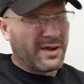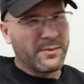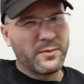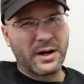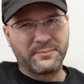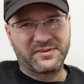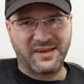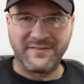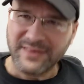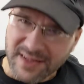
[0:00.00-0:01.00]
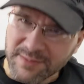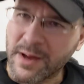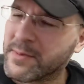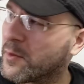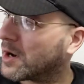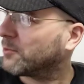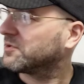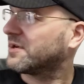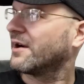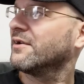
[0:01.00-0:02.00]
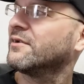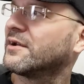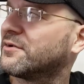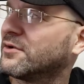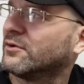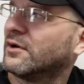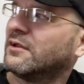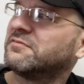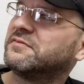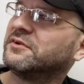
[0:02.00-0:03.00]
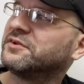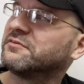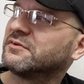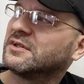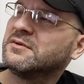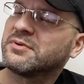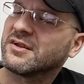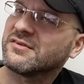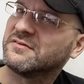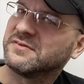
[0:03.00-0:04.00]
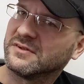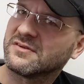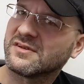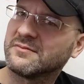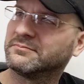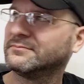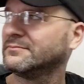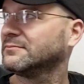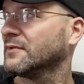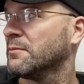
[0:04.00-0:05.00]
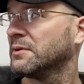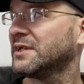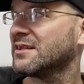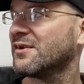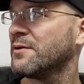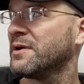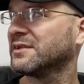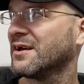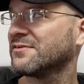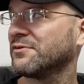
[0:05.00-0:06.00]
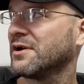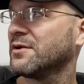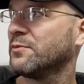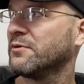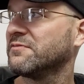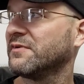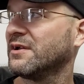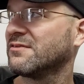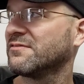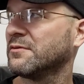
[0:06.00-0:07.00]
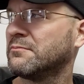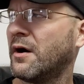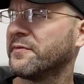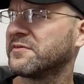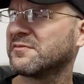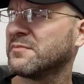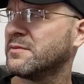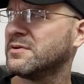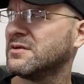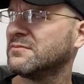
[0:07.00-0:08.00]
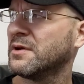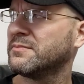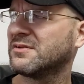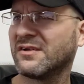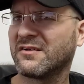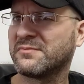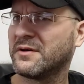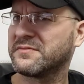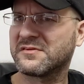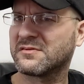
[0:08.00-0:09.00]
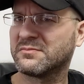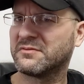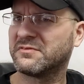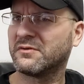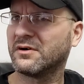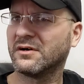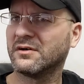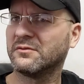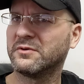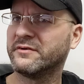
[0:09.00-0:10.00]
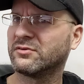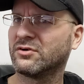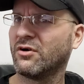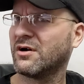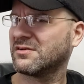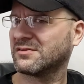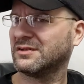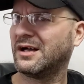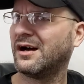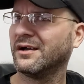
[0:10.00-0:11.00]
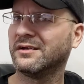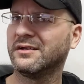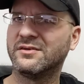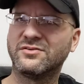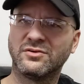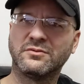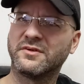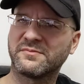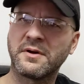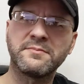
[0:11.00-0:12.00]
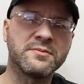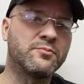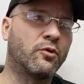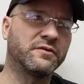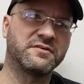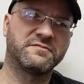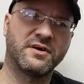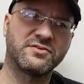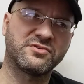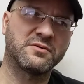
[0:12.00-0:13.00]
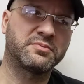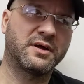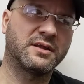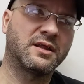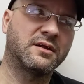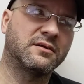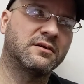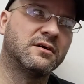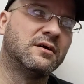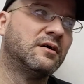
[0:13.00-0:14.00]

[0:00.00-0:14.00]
Maybe when I'm 70, maybe when I'm retired, I don't know. I'll feel differently, but I still feel the same but that's how I met Desiree. We were friends for months, maybe maybe six months before we ever crossed the line into this might be more than friendship, and then